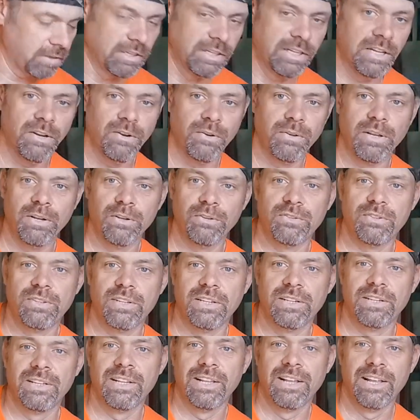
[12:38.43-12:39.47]
you go.
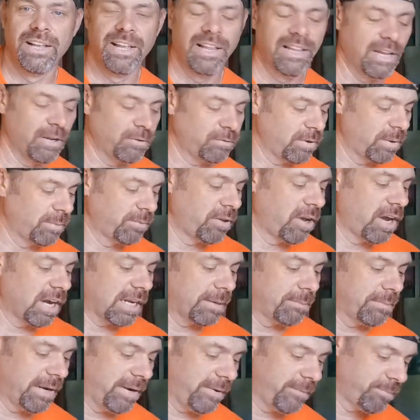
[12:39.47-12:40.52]
There's what I'm talking
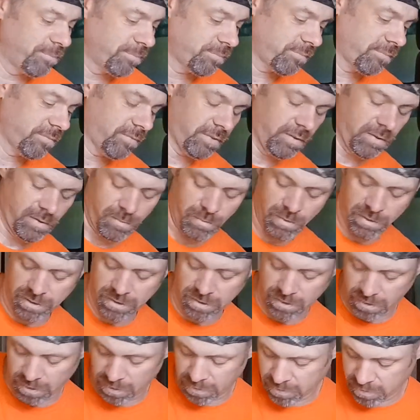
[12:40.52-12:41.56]
about with
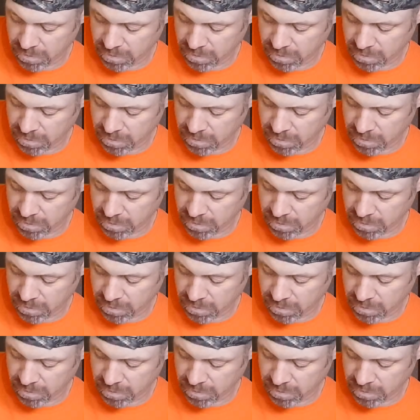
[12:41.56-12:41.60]
the.